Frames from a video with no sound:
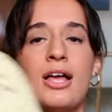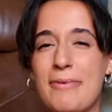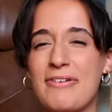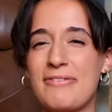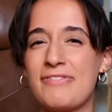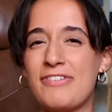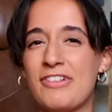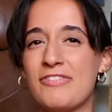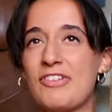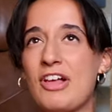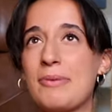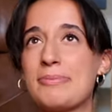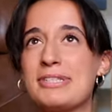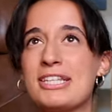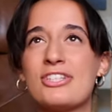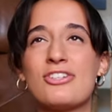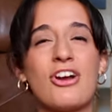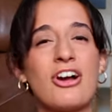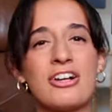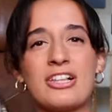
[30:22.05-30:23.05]
My flip-flops,
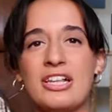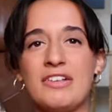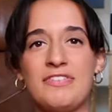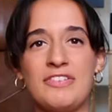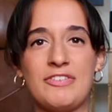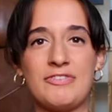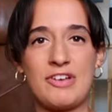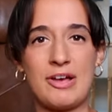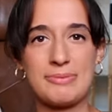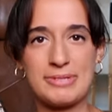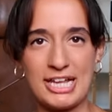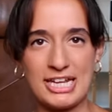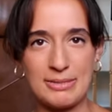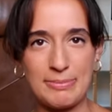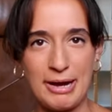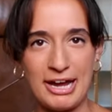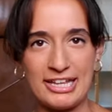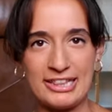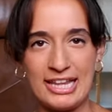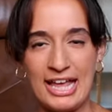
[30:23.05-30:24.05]
these are ugly flip-flops I had to
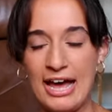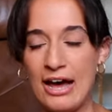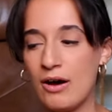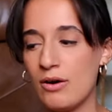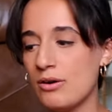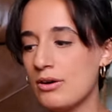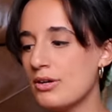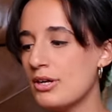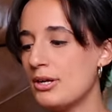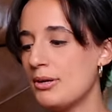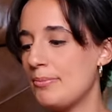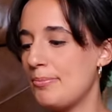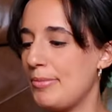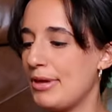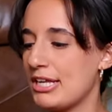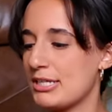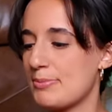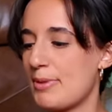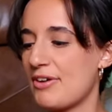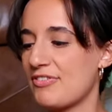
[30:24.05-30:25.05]
buy in Laos
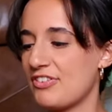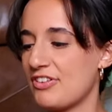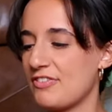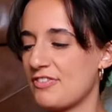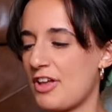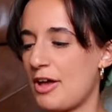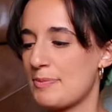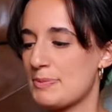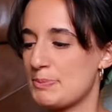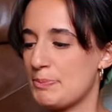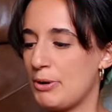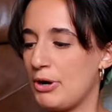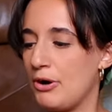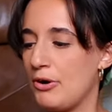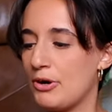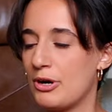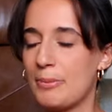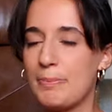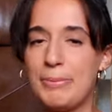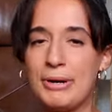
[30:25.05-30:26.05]
because my flip-flops broke,